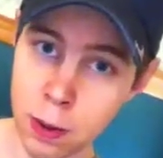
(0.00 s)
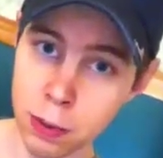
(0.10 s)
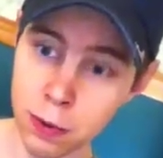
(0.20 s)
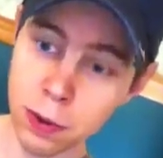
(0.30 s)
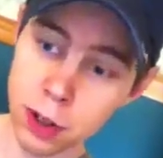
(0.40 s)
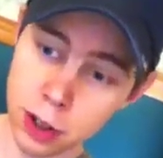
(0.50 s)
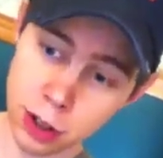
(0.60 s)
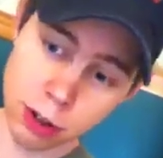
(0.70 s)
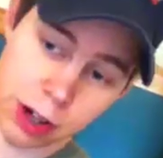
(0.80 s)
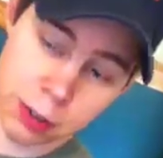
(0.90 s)
But if you're going
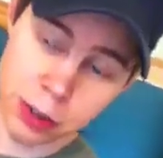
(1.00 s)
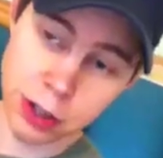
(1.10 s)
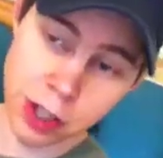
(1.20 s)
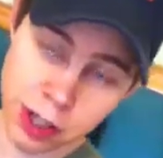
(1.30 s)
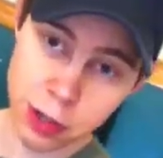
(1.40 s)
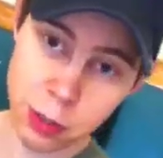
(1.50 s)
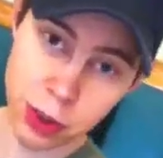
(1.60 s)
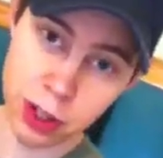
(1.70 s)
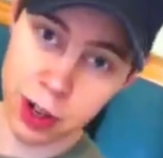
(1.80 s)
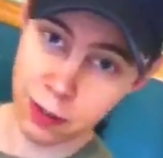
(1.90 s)
to cram your system
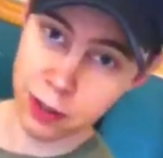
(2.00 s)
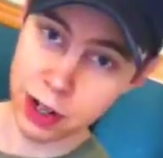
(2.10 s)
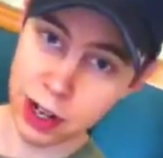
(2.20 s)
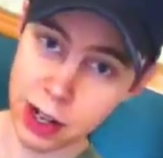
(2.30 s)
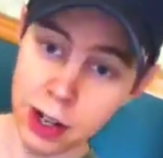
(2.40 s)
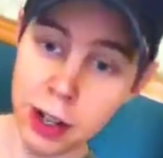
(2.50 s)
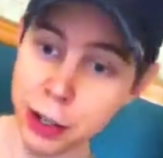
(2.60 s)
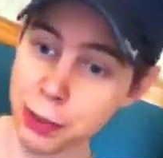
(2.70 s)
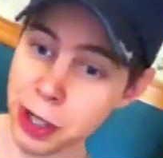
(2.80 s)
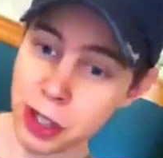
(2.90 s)
with it every day,
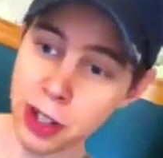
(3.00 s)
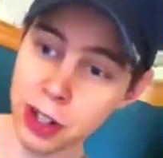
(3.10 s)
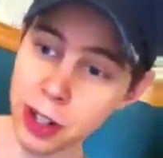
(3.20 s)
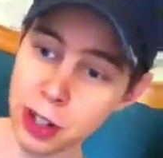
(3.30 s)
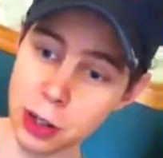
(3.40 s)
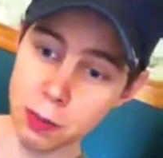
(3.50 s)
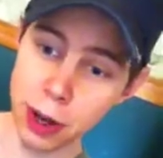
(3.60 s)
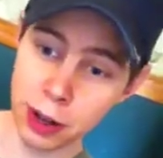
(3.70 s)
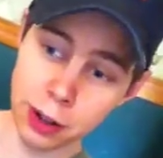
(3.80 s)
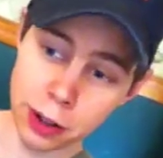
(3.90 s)
especially like these
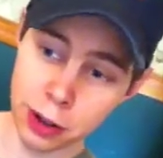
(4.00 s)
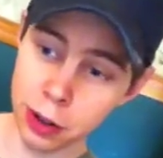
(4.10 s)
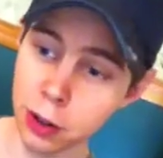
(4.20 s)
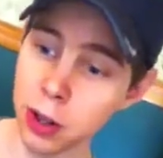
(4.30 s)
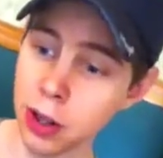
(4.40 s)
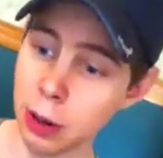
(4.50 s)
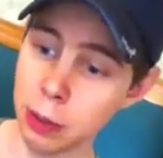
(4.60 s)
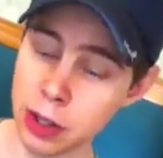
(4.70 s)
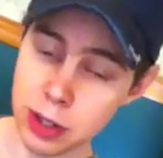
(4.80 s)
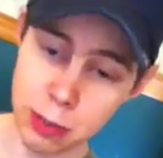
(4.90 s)
paleo and
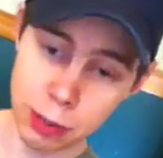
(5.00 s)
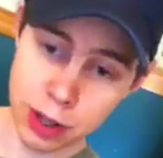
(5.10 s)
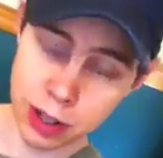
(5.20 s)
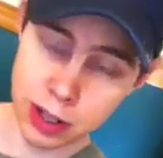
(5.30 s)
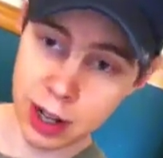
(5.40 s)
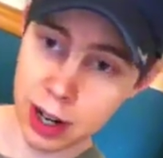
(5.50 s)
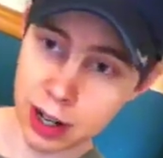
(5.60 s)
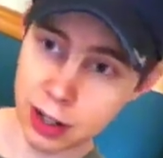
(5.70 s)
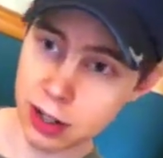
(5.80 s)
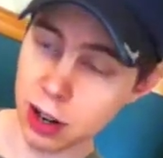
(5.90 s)
Weston Price
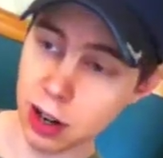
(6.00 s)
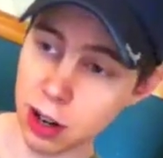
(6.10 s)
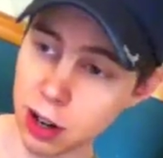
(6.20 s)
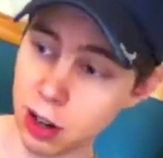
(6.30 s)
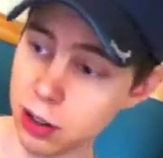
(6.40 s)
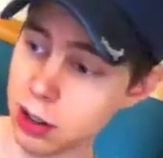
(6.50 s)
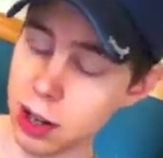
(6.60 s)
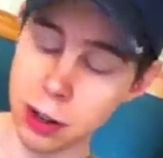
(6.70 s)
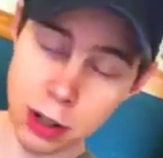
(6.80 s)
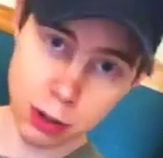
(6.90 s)
diets are all
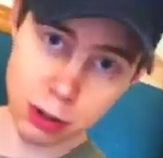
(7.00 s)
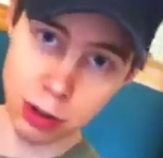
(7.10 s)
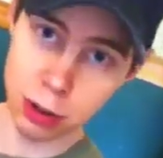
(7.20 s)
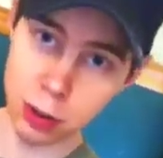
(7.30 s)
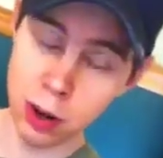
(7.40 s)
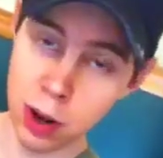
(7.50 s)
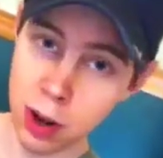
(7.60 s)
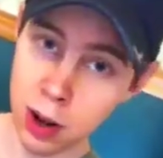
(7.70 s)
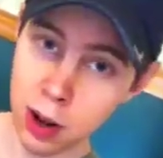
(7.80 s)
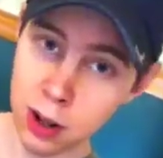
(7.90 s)
telling you to,
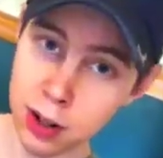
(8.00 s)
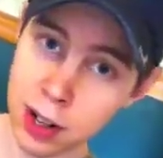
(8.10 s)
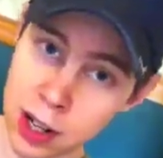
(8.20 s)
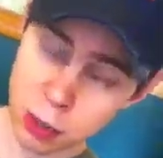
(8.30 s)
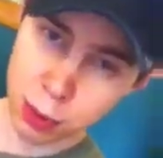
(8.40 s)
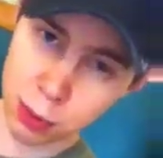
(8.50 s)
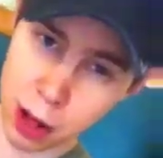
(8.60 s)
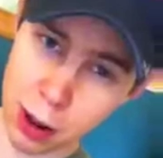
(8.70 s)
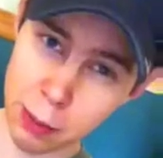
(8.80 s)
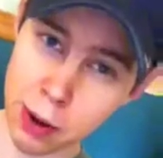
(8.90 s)
then that's when a
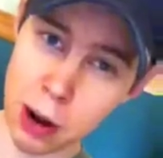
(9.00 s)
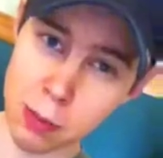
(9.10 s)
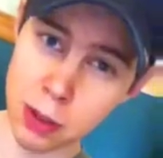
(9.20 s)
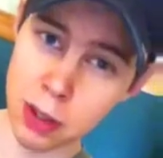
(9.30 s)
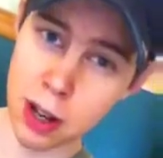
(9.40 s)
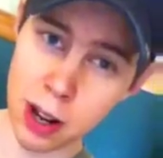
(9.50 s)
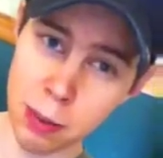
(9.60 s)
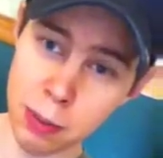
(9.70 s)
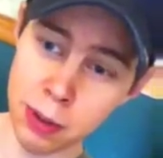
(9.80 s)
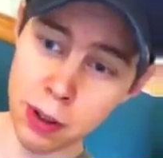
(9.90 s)
lot of problems can
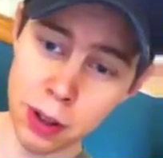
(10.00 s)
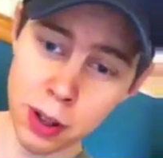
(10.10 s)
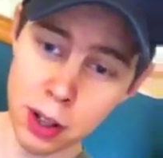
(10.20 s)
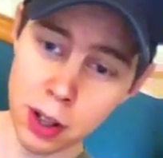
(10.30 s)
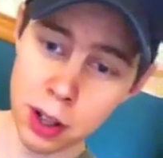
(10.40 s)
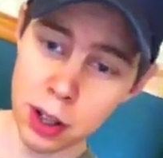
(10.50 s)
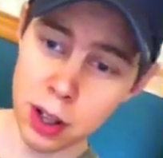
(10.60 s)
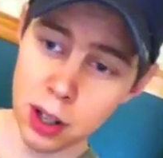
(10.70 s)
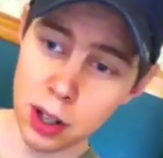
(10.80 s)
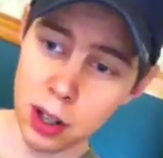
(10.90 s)
happen.
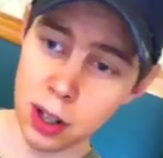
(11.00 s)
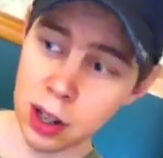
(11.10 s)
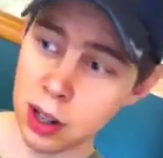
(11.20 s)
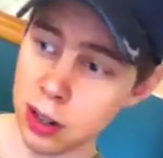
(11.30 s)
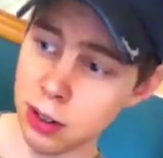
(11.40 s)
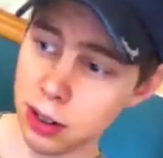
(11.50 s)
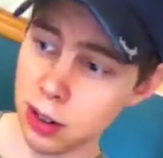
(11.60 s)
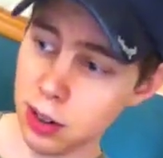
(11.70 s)
And,